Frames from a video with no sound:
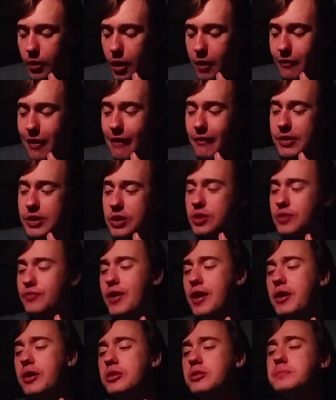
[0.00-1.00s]
Very good,
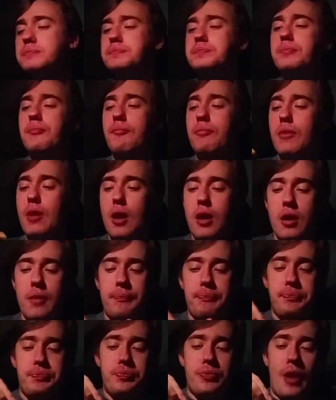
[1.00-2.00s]
very good.
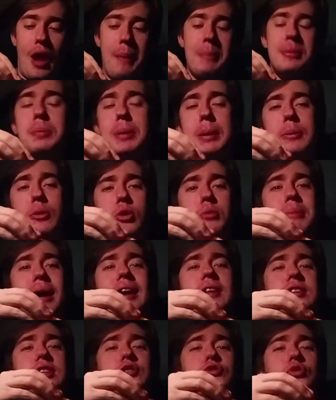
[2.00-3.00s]
I people who
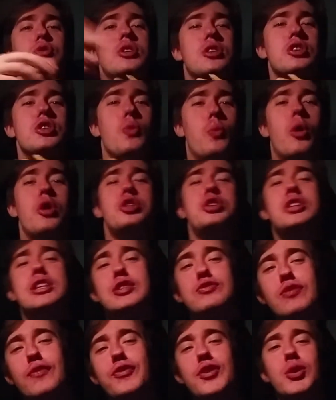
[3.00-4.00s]
made this food are going to watch
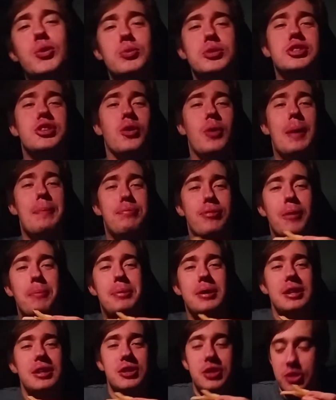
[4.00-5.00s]
this review, so I
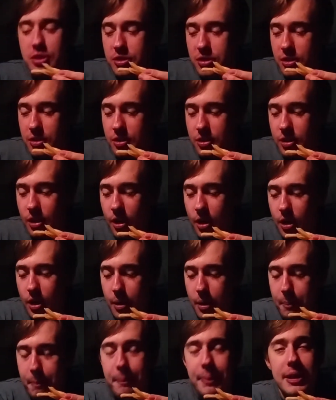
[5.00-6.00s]
probably shouldn't
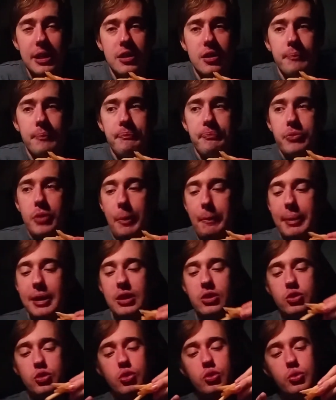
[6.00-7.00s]
be
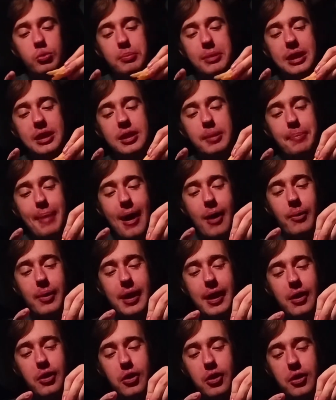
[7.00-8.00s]
too mean about
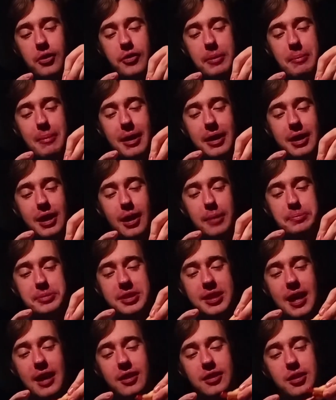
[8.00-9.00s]
it, or they might get
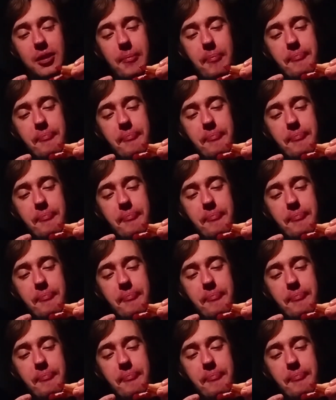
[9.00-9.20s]
upset.